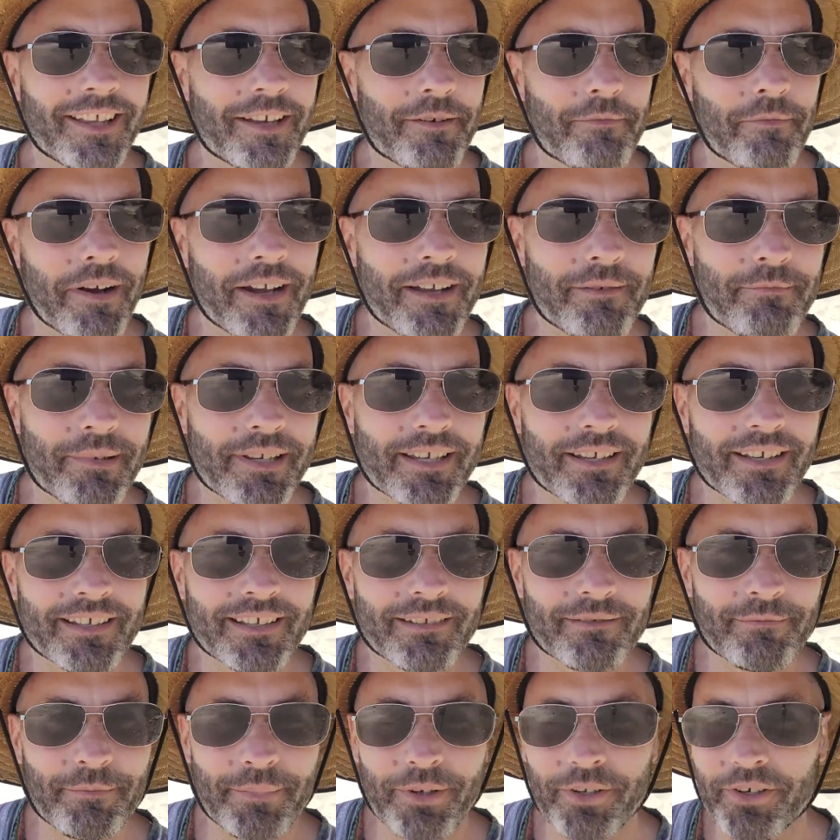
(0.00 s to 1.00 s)
That might be a
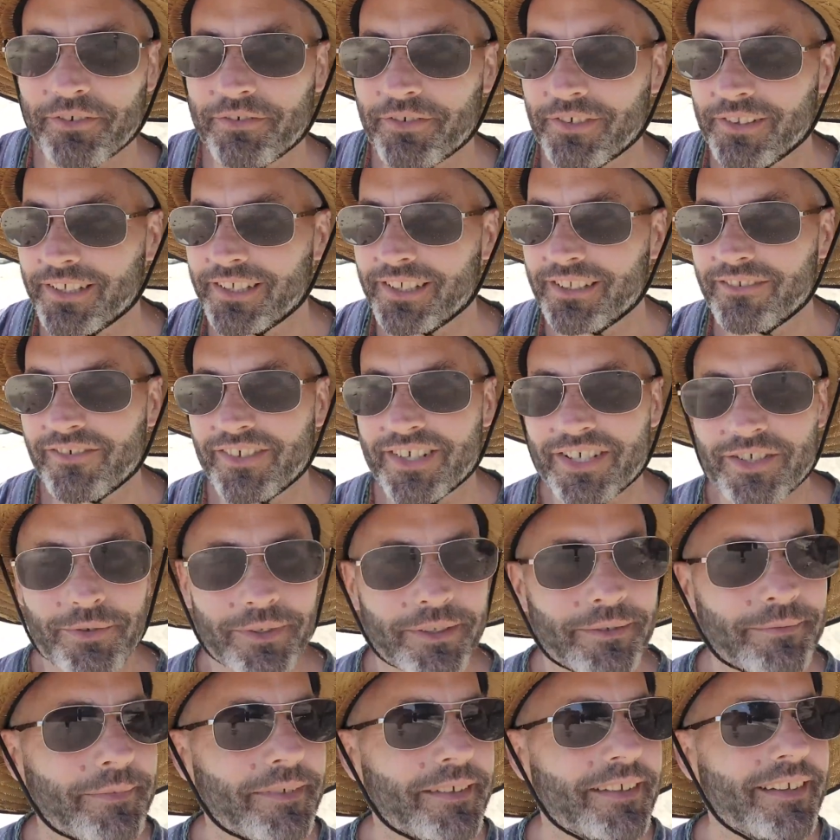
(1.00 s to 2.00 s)
beautiful little
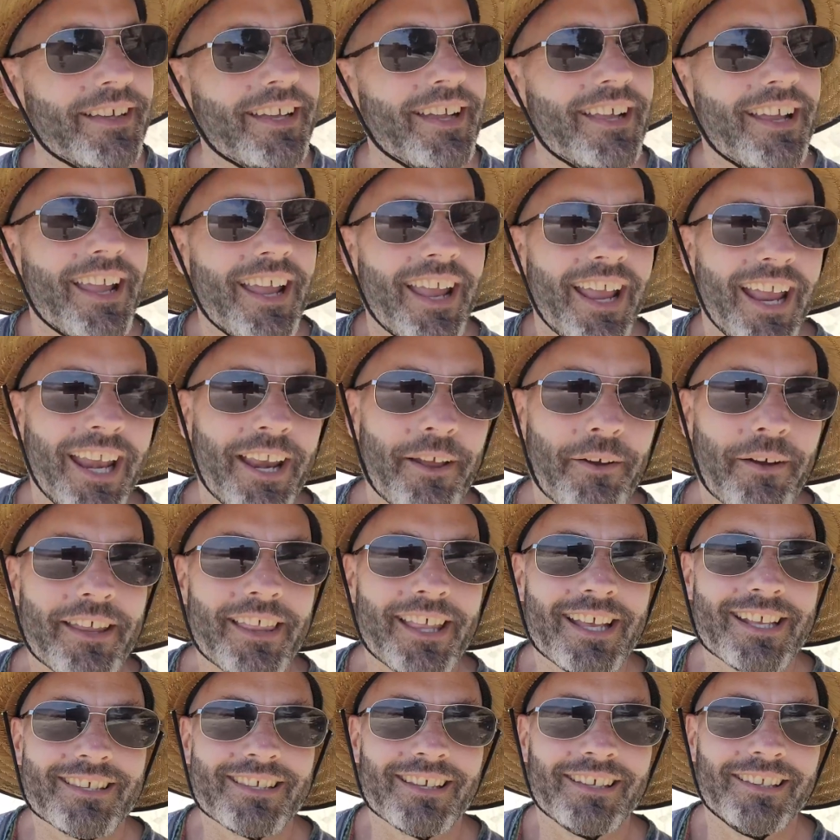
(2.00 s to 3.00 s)
visual. Anyway,
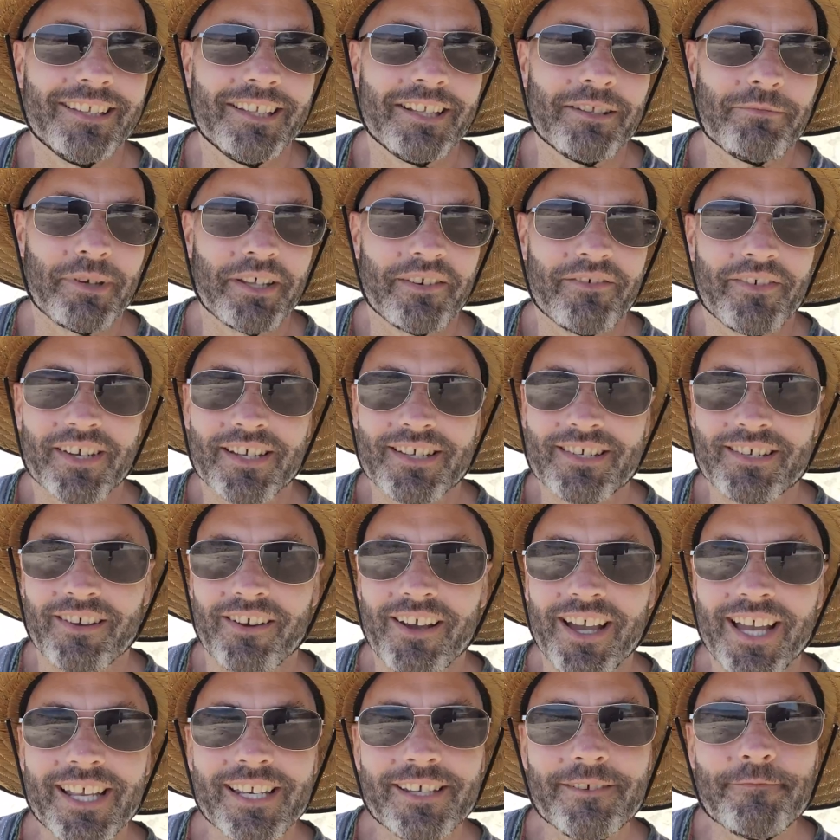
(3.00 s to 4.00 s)
that's a little bit of an
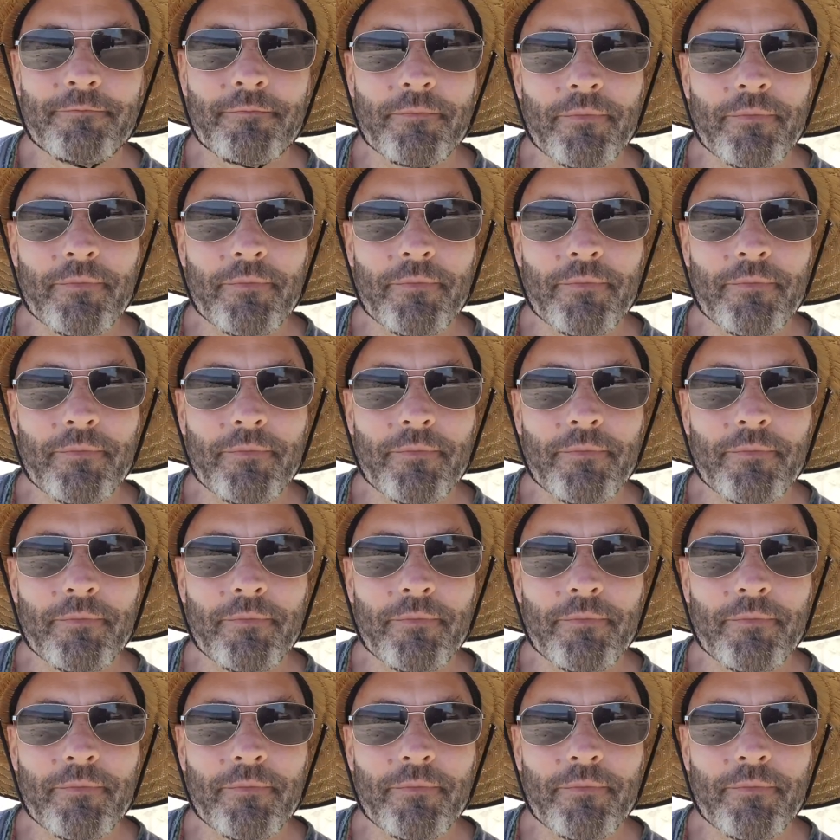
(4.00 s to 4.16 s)
aside.